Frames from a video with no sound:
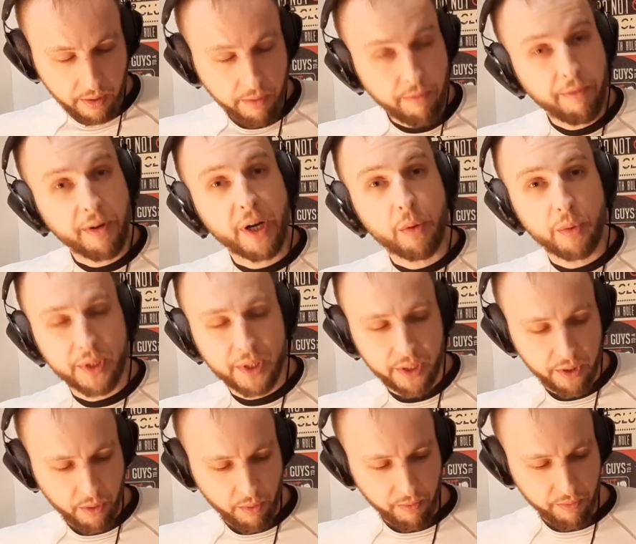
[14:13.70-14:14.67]

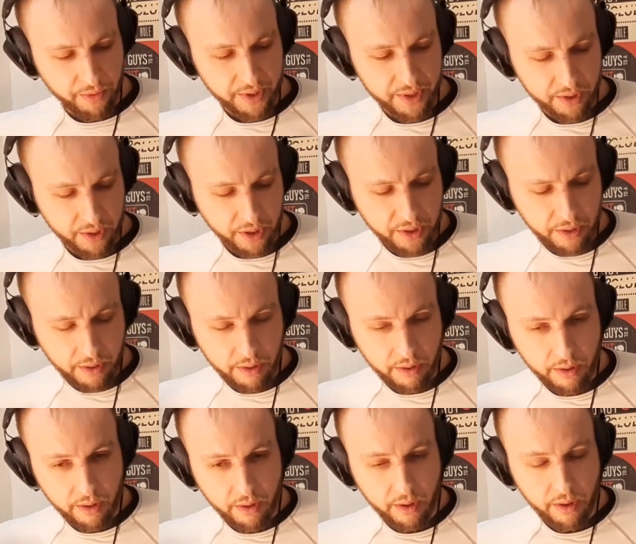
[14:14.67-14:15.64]
frequency of the string
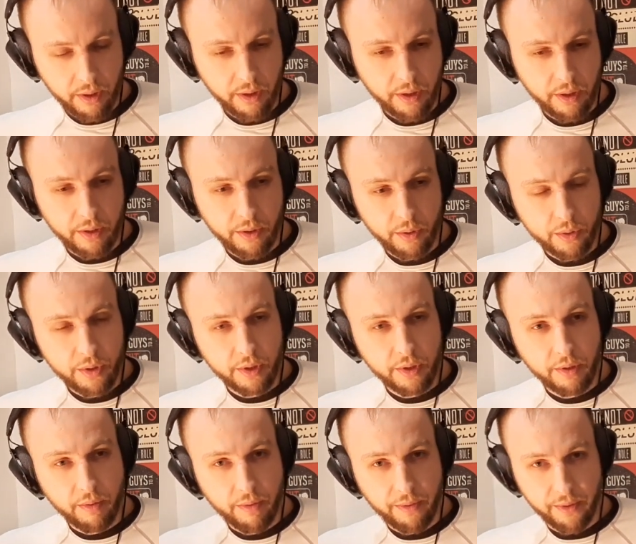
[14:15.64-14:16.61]

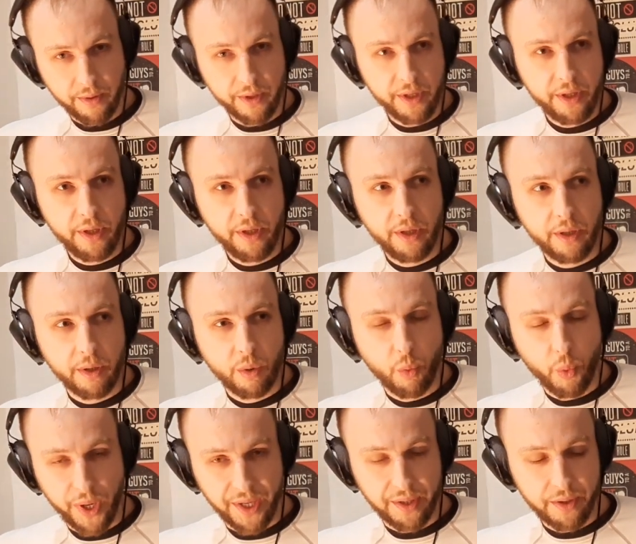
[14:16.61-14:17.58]
using 3
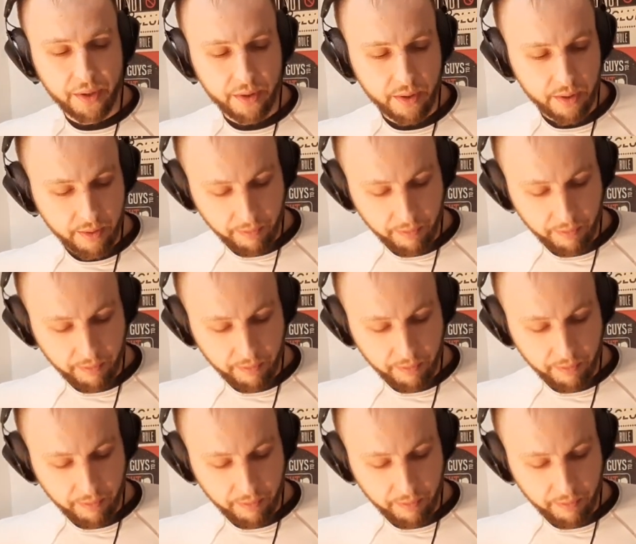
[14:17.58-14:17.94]
ways.